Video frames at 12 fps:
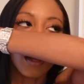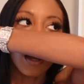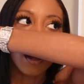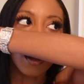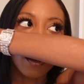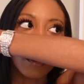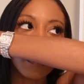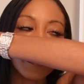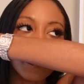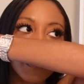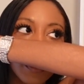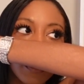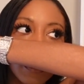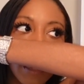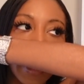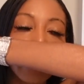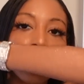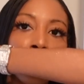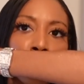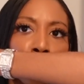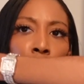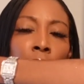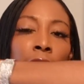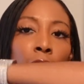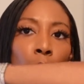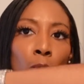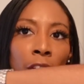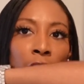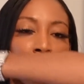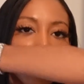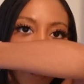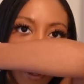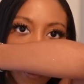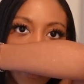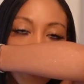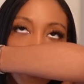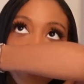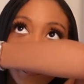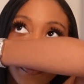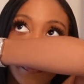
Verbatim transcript: um, like luxurious, rich vibes.